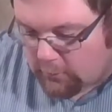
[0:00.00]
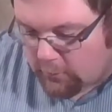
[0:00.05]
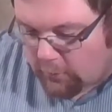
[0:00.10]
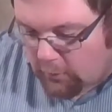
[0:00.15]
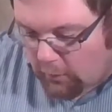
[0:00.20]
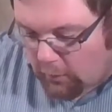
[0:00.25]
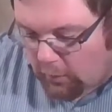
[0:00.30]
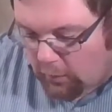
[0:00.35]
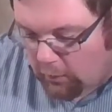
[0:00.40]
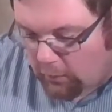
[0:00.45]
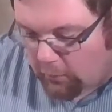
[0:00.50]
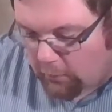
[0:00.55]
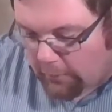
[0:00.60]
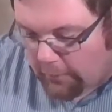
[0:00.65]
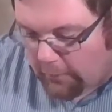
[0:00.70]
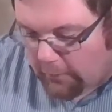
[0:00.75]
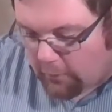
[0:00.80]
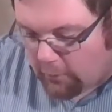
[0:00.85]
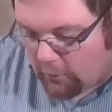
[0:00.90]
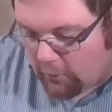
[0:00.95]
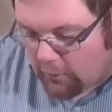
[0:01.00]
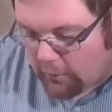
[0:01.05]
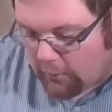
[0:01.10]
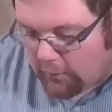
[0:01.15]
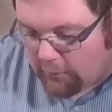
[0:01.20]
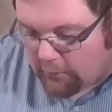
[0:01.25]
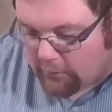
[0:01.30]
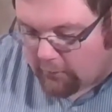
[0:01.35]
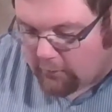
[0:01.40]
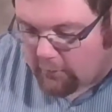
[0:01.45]
all the way
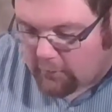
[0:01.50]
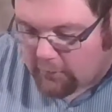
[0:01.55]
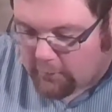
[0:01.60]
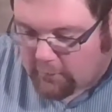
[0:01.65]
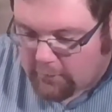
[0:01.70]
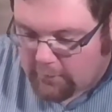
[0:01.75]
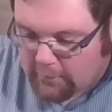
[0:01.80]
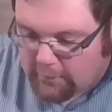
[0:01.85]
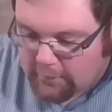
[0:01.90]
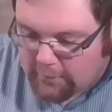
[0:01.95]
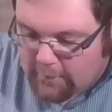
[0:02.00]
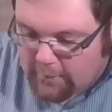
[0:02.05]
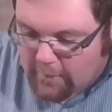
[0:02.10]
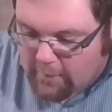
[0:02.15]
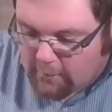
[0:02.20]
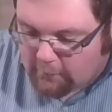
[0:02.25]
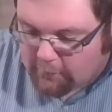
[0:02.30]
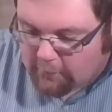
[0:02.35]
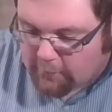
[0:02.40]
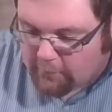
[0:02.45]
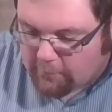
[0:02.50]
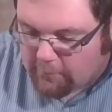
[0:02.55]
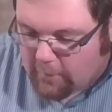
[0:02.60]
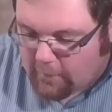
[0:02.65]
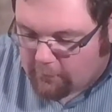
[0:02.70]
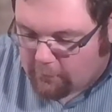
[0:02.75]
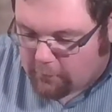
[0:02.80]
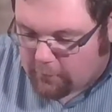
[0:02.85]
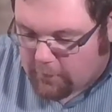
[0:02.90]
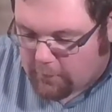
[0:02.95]
across. Now,
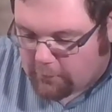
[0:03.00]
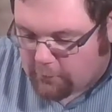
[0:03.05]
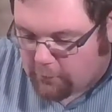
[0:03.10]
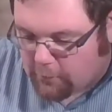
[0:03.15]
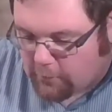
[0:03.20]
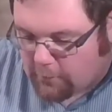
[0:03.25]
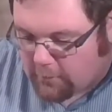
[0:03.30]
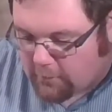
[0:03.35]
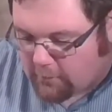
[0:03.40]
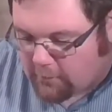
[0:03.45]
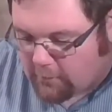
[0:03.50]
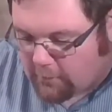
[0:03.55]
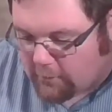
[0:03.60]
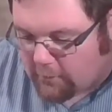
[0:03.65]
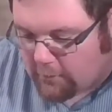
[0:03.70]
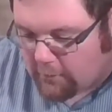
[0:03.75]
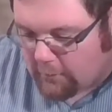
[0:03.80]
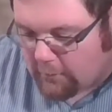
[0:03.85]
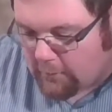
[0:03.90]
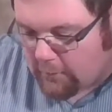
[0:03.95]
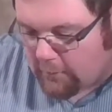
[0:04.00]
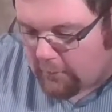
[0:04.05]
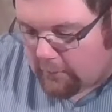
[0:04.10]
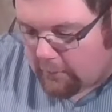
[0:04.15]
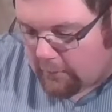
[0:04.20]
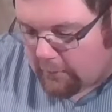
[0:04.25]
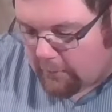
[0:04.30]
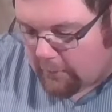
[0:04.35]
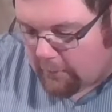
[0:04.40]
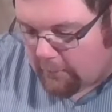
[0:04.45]
sometimes when I do this,
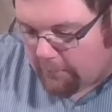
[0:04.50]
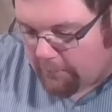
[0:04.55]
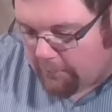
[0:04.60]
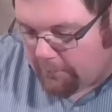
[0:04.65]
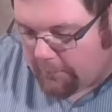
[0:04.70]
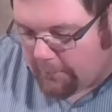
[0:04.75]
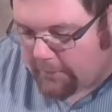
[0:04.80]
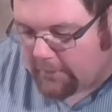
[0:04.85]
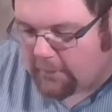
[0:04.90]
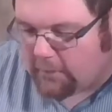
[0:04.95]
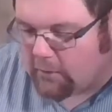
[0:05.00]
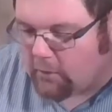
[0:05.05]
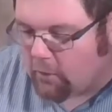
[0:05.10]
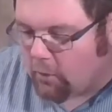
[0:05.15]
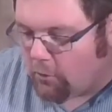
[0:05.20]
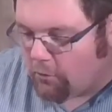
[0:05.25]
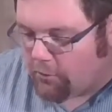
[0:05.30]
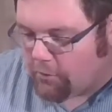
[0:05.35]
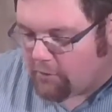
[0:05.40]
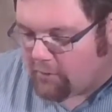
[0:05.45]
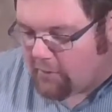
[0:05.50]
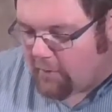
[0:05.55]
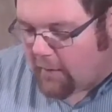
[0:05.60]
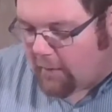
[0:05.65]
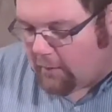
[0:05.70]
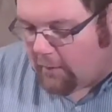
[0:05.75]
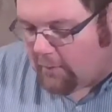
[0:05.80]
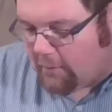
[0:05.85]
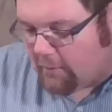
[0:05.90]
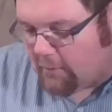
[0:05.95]
I get a little
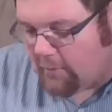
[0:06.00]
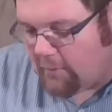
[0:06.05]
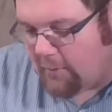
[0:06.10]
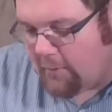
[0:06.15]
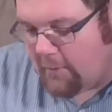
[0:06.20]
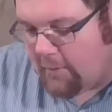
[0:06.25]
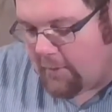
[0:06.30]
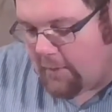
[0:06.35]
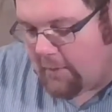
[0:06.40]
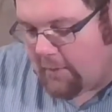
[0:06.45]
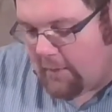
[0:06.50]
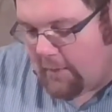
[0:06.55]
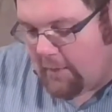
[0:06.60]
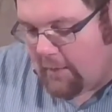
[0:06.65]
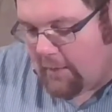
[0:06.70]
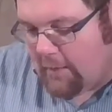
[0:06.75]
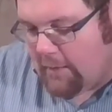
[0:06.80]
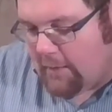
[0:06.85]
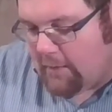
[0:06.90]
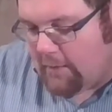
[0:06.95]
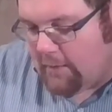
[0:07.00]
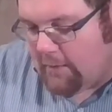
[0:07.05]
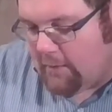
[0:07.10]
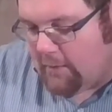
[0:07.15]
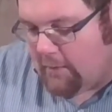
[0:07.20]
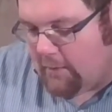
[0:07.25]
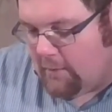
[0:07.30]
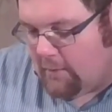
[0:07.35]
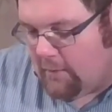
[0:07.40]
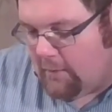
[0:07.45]
overzealous and
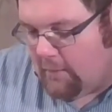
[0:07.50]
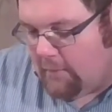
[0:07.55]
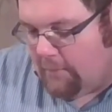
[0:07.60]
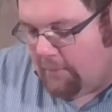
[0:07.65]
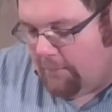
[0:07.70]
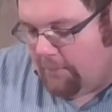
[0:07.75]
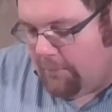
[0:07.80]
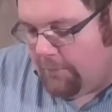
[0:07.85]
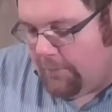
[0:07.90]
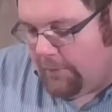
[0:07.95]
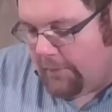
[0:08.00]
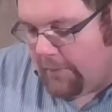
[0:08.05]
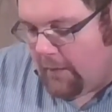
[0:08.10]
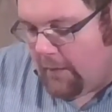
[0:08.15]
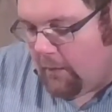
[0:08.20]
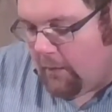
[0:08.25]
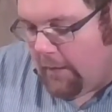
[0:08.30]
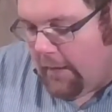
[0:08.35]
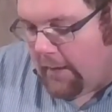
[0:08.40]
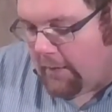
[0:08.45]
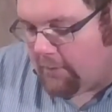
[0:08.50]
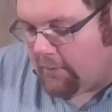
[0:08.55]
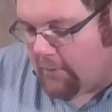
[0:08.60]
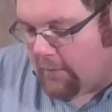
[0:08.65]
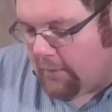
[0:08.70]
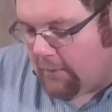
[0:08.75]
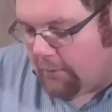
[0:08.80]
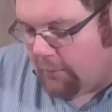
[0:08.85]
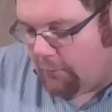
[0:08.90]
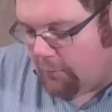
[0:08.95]
I'll
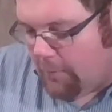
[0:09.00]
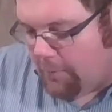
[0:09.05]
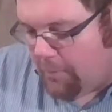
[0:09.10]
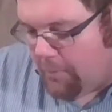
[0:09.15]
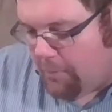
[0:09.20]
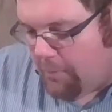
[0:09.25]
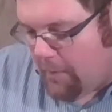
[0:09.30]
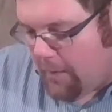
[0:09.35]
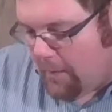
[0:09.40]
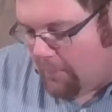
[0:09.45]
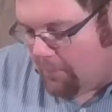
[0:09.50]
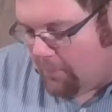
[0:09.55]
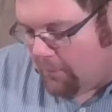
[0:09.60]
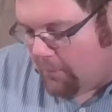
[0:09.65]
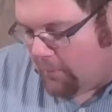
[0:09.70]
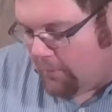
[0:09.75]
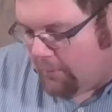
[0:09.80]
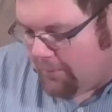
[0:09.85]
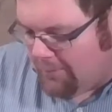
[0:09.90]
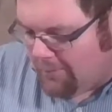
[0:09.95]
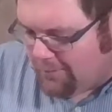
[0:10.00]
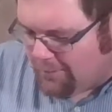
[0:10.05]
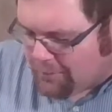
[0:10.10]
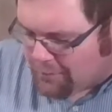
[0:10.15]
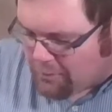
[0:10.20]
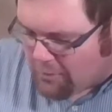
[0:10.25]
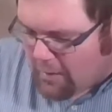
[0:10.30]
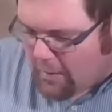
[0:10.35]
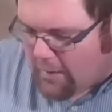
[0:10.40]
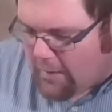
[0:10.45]
accidentally rip the paper. I'll
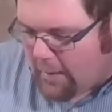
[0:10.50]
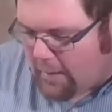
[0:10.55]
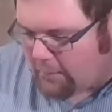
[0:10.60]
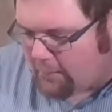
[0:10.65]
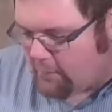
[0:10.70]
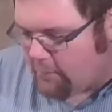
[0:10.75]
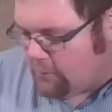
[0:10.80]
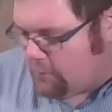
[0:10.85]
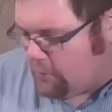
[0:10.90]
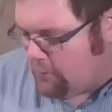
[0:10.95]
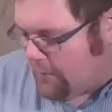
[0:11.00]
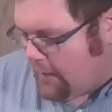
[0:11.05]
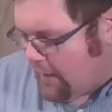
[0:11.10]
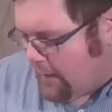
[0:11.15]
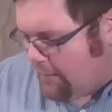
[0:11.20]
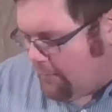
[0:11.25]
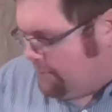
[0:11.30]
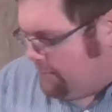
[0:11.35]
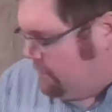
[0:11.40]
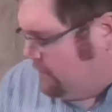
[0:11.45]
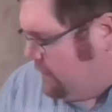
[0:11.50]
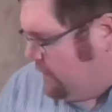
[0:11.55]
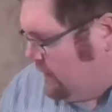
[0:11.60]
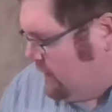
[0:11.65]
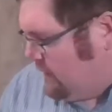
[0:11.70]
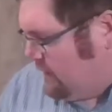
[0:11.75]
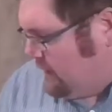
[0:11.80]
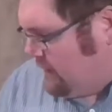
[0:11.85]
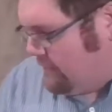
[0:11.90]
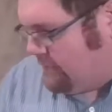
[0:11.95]
try not to do that, but
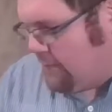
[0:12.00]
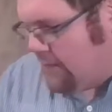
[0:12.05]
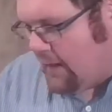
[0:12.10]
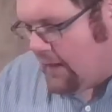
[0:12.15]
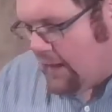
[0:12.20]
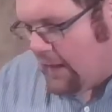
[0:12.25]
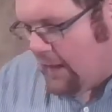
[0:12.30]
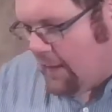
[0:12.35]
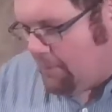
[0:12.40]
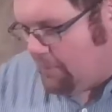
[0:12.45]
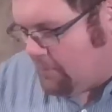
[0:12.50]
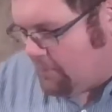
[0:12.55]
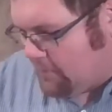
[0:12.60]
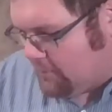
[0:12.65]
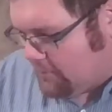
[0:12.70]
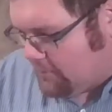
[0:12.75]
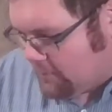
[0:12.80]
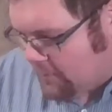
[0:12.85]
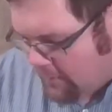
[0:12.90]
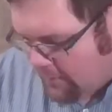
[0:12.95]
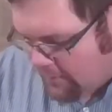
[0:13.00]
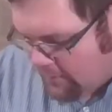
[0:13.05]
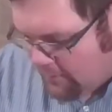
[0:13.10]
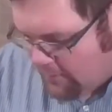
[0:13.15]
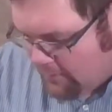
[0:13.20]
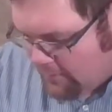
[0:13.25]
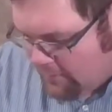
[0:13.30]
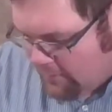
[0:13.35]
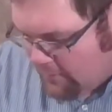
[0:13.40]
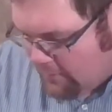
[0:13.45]
if that happens, it's not
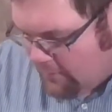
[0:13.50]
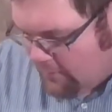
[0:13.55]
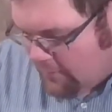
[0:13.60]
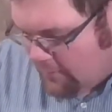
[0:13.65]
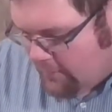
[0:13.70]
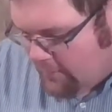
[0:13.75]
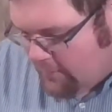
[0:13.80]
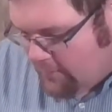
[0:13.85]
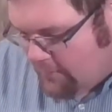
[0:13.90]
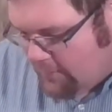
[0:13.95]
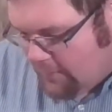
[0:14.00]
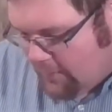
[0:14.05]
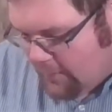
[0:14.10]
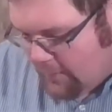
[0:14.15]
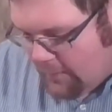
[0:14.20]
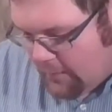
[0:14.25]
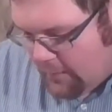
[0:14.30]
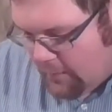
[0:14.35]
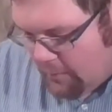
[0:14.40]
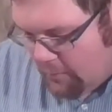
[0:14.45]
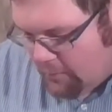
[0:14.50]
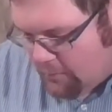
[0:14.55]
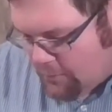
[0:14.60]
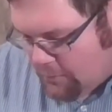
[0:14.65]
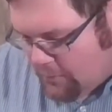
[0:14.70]
a huge